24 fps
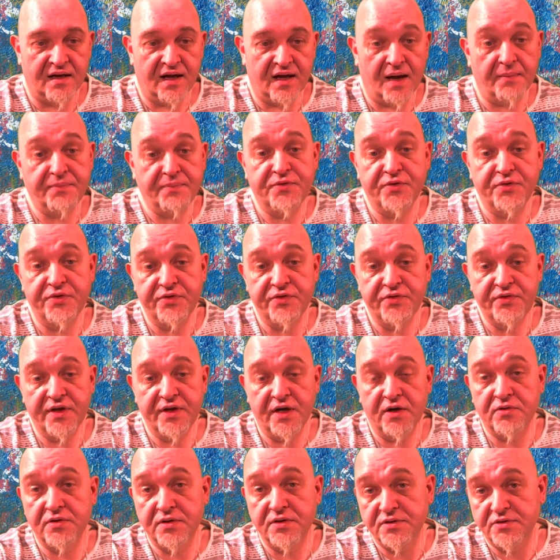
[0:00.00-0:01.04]
Up to you
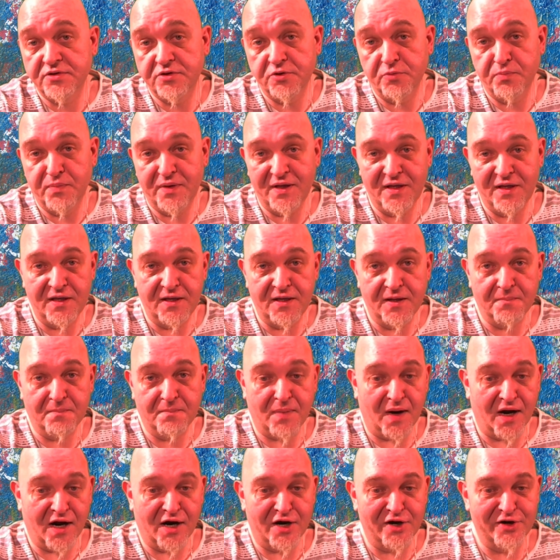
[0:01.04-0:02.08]
now to be
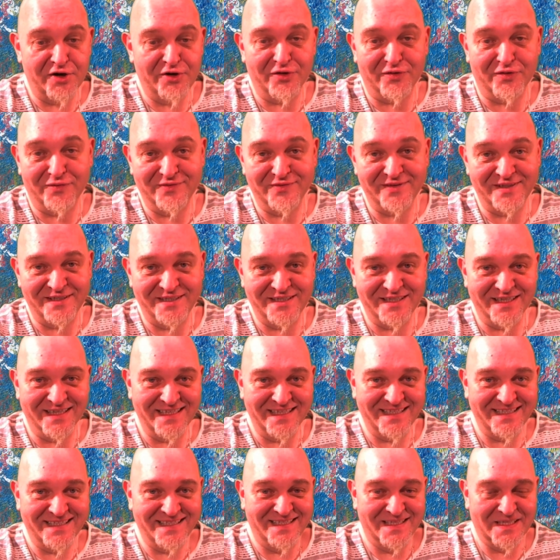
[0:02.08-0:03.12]
part of this
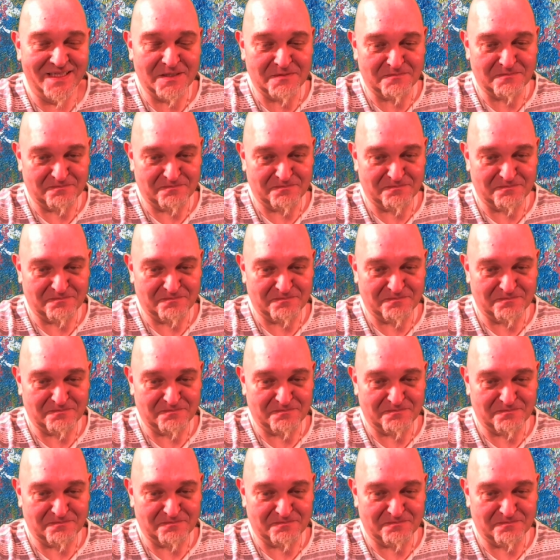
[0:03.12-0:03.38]
list.